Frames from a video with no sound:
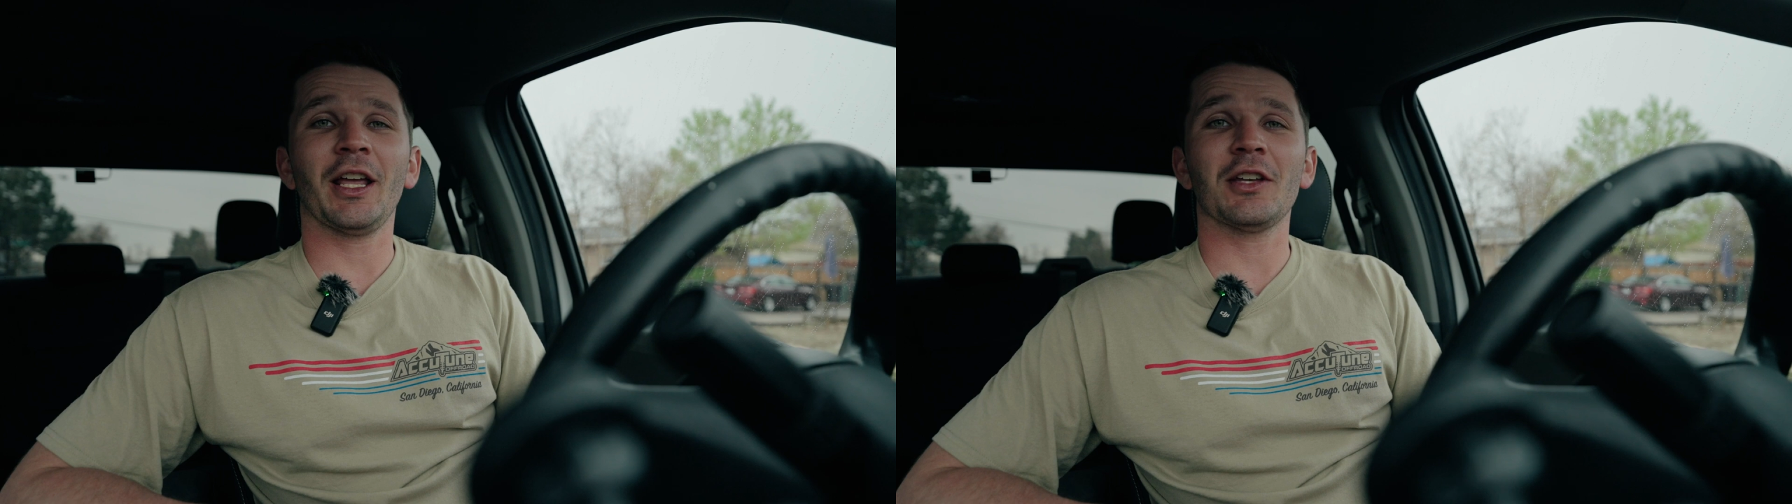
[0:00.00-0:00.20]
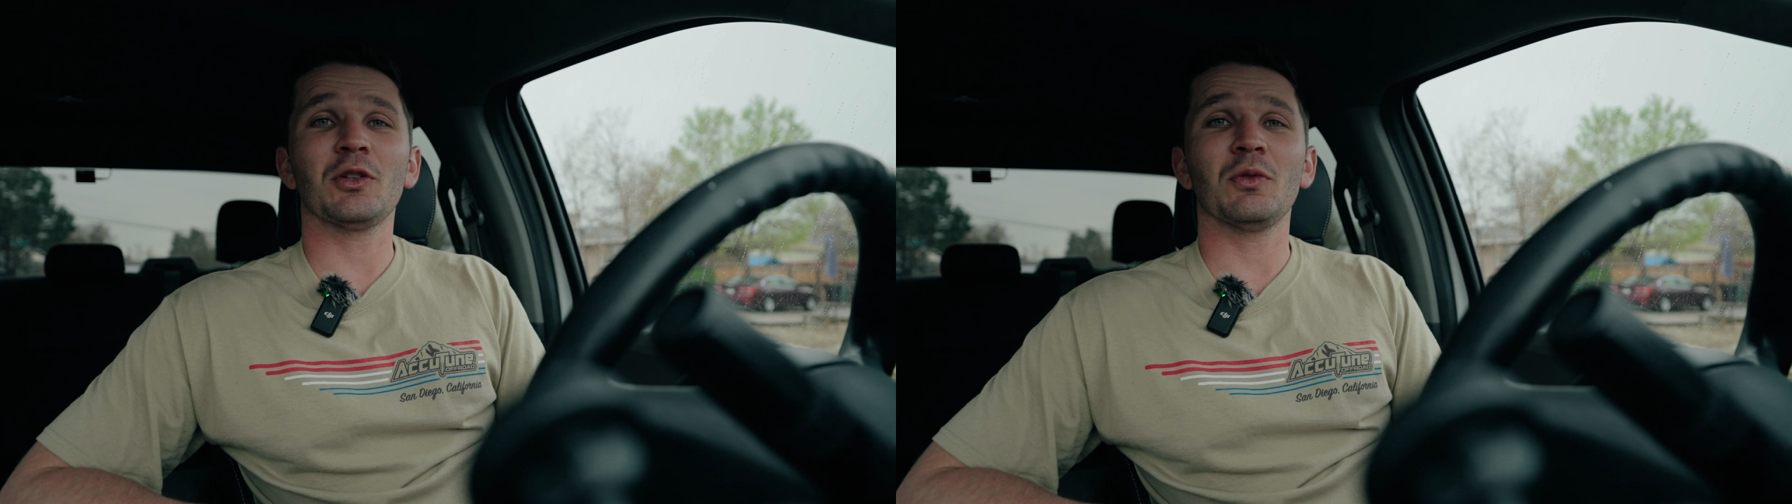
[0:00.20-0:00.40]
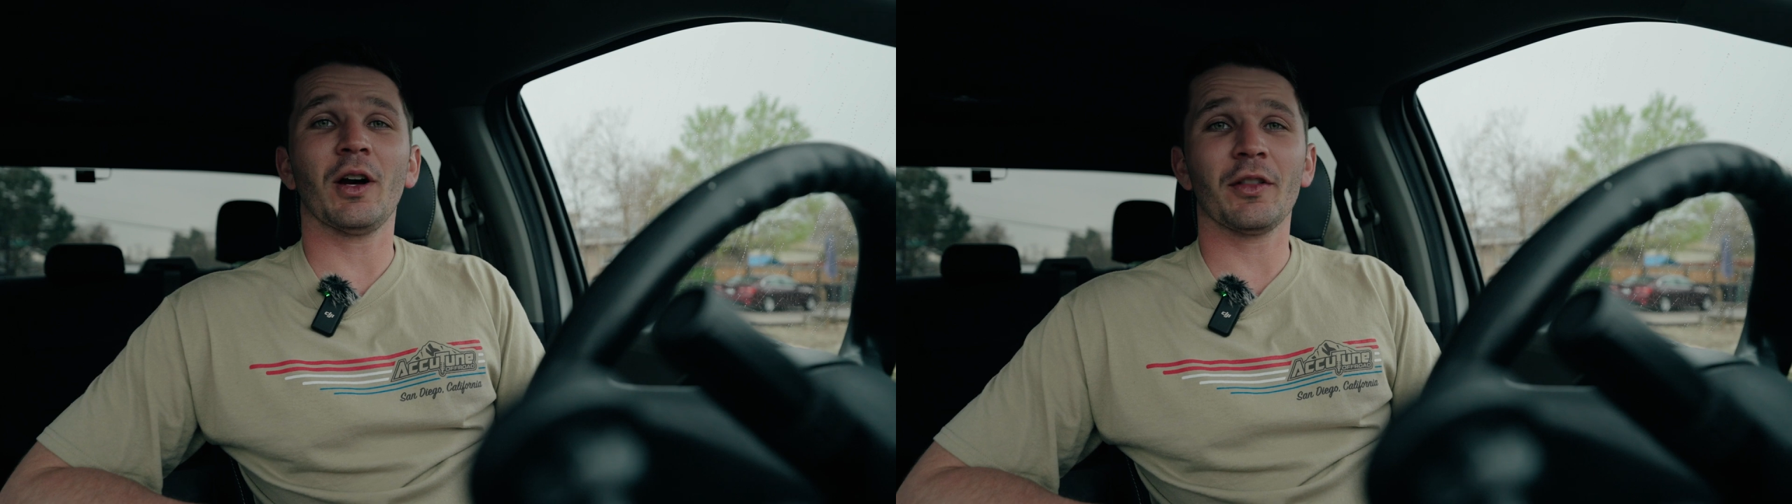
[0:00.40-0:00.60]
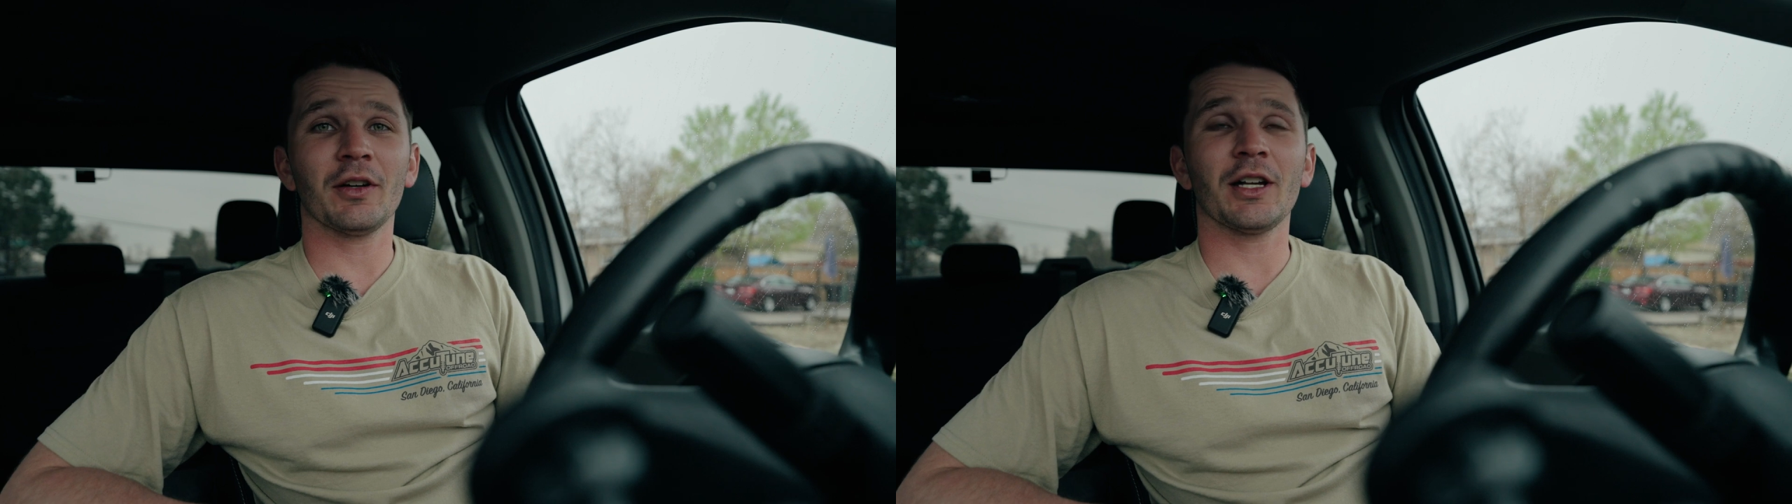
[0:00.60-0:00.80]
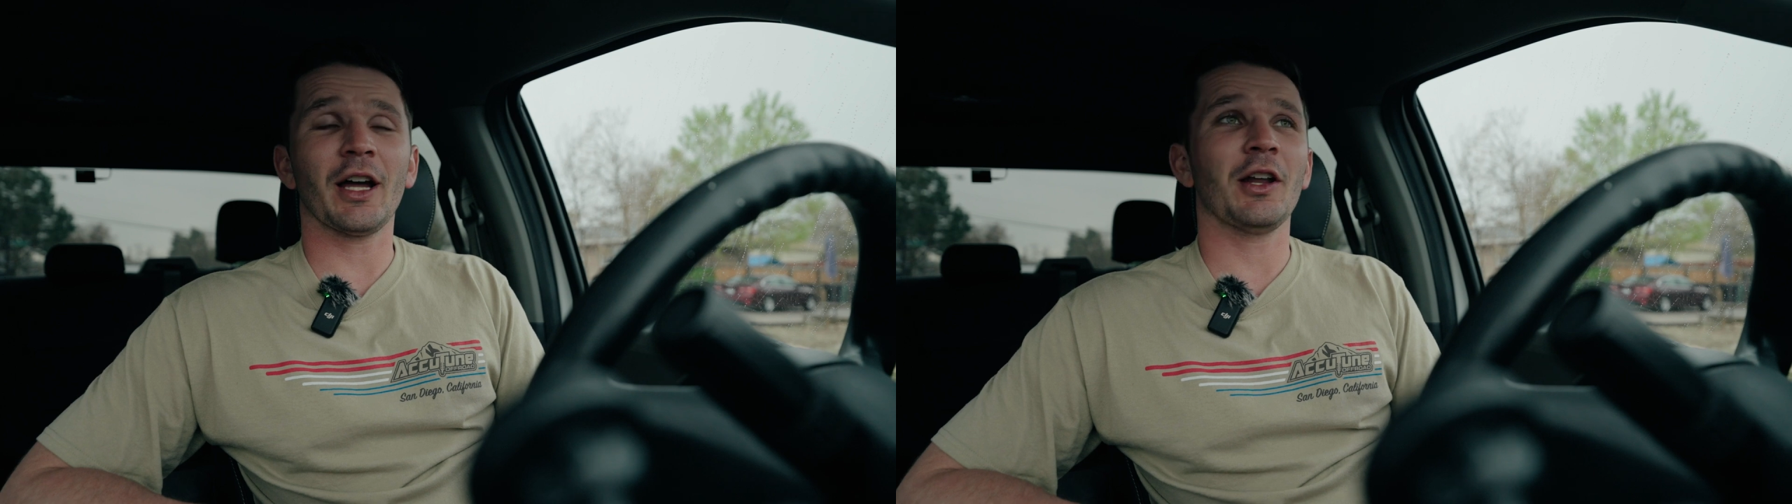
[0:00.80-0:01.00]
it to
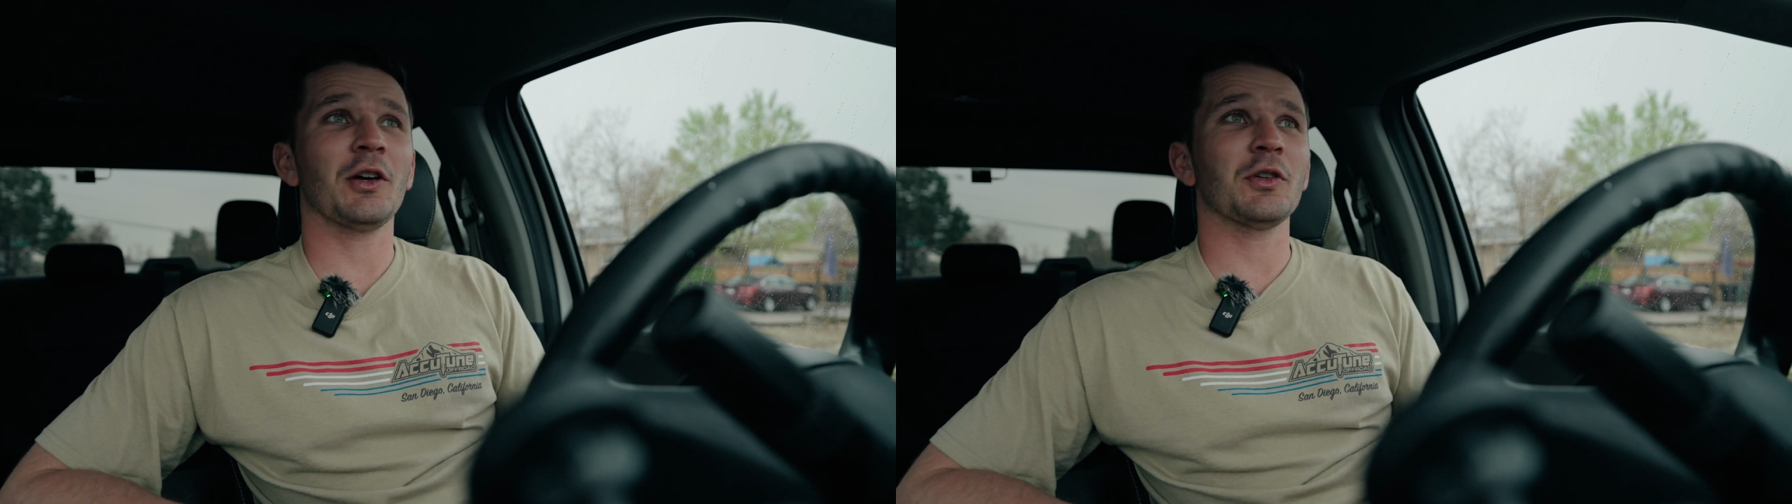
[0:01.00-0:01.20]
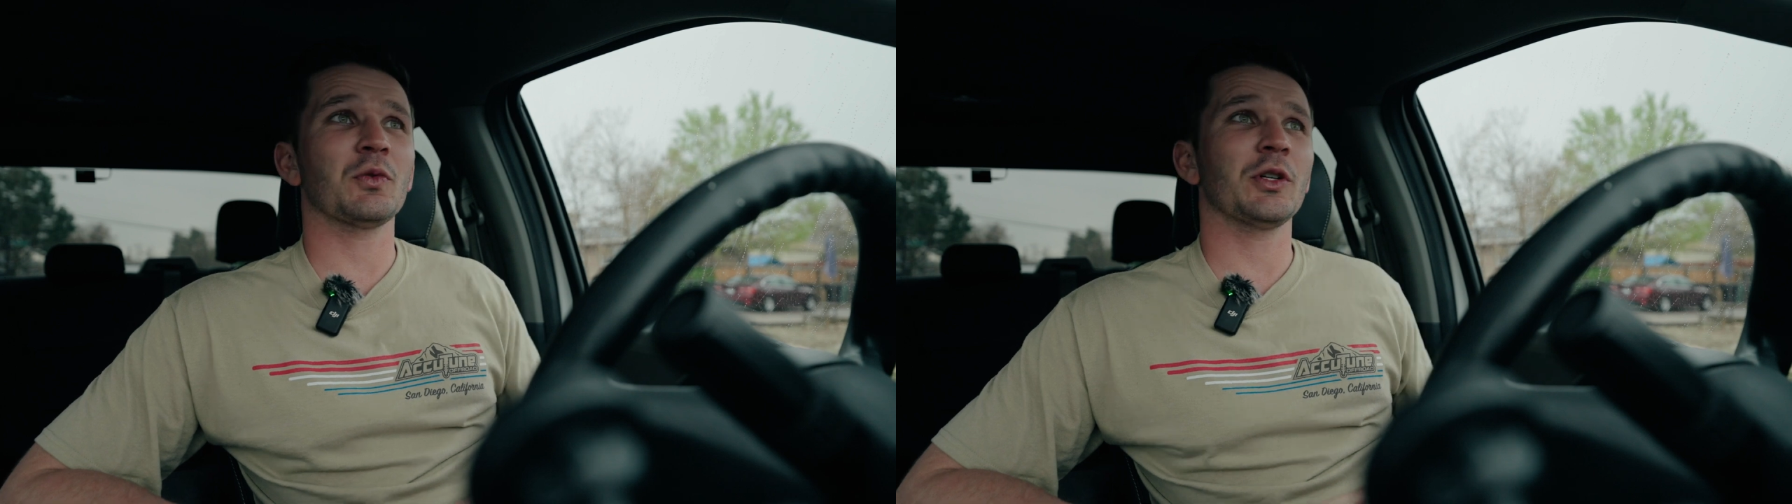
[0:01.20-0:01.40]
other dynos,